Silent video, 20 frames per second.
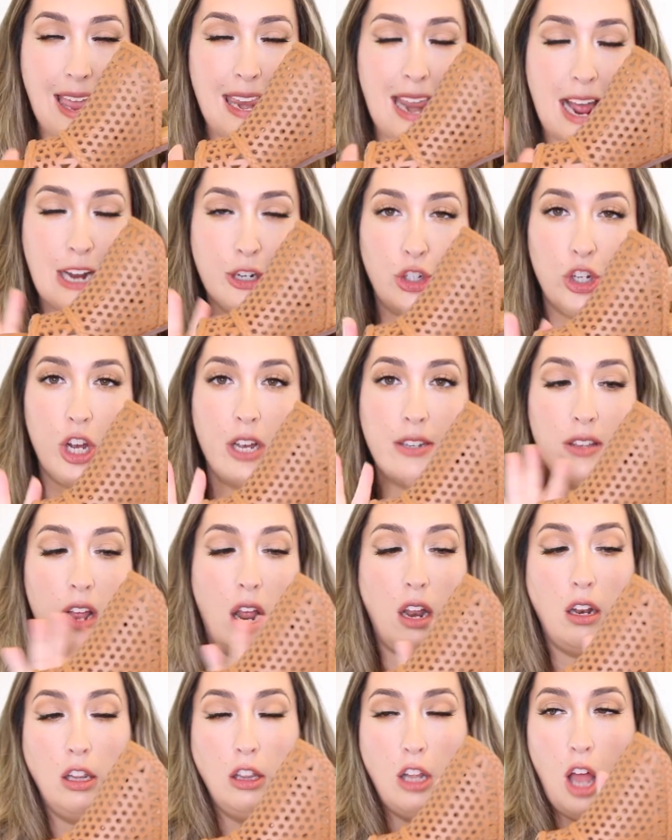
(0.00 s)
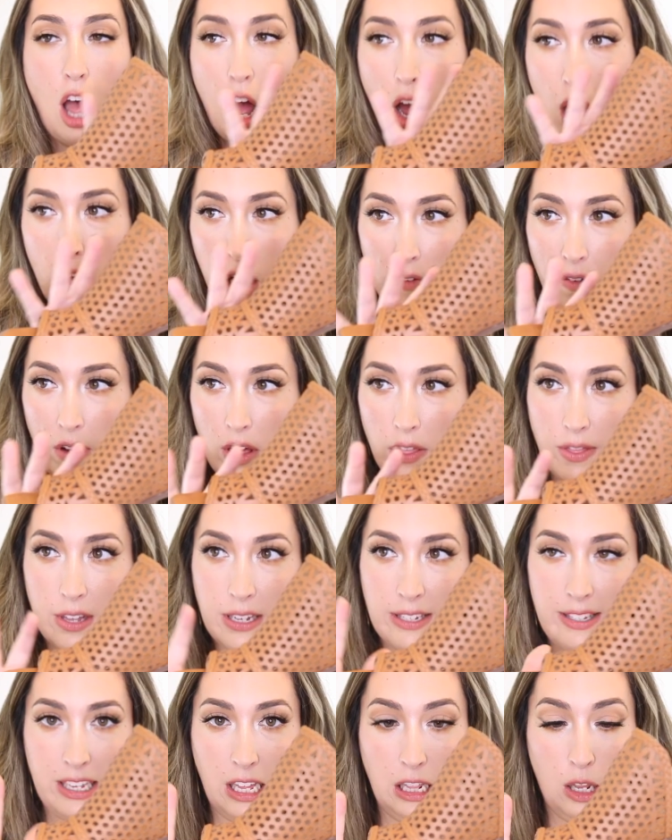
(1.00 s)
and I just love
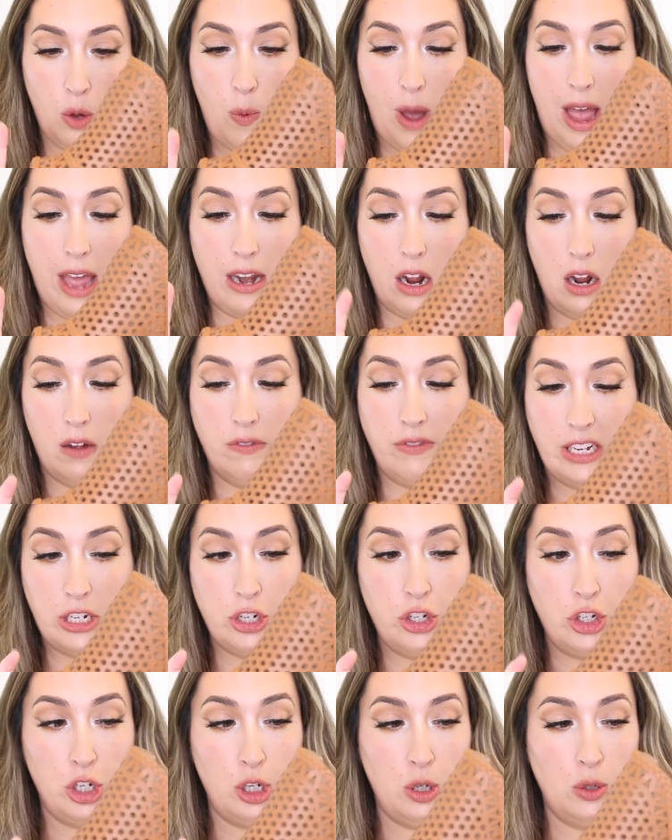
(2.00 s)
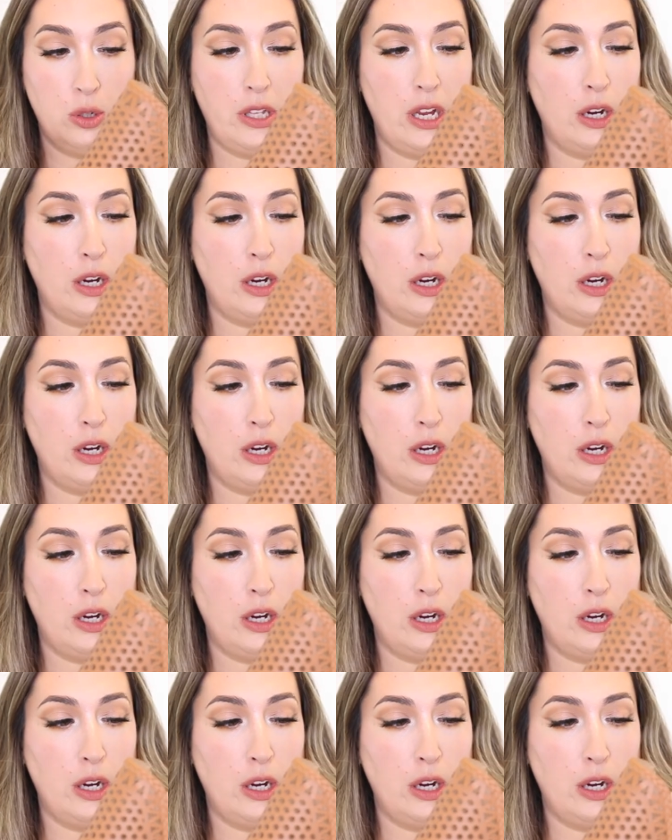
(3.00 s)
the silhouette of these shoes.